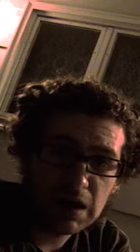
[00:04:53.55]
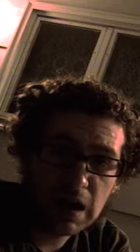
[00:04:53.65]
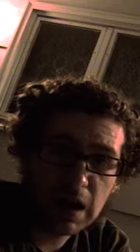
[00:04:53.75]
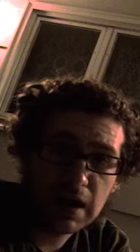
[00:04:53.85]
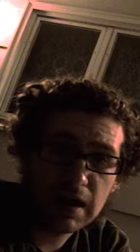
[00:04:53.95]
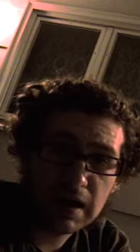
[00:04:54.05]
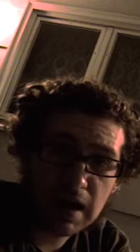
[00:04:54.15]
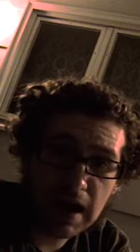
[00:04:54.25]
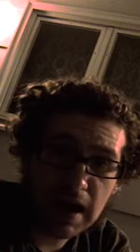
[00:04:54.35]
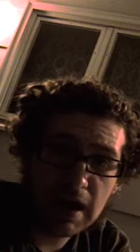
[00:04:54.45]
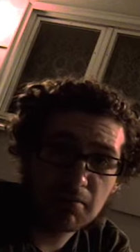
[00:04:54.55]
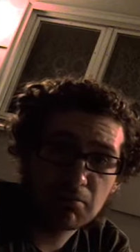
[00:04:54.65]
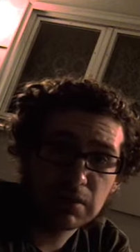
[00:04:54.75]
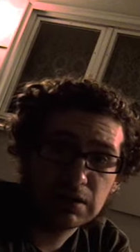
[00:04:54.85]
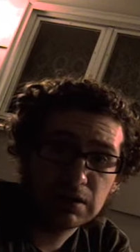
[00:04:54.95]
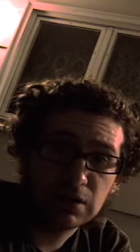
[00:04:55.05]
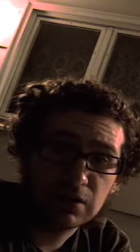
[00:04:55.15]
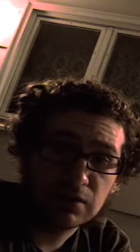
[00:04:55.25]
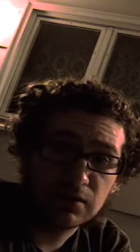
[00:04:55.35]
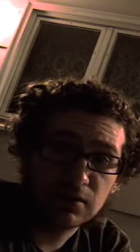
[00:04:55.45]
I am
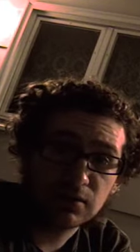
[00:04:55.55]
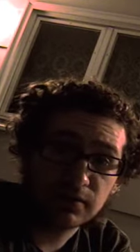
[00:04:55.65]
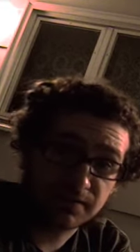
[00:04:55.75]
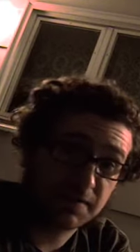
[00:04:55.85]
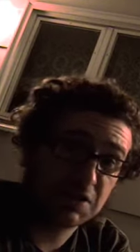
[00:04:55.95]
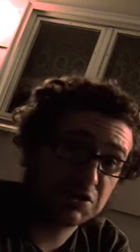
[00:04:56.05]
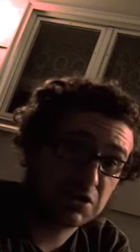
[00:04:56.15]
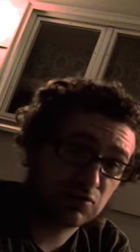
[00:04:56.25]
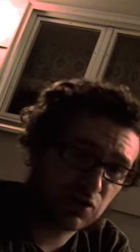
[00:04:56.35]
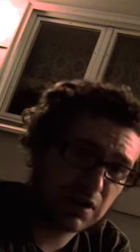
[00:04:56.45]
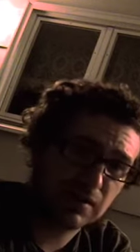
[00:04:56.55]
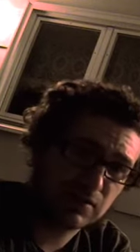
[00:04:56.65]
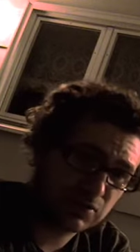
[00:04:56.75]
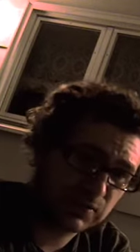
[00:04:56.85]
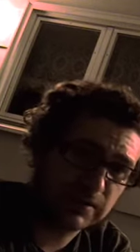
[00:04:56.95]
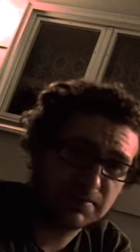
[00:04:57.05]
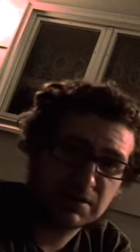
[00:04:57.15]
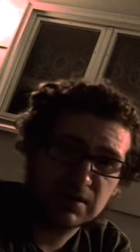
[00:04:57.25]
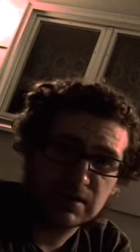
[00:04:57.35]
finishing writing the script.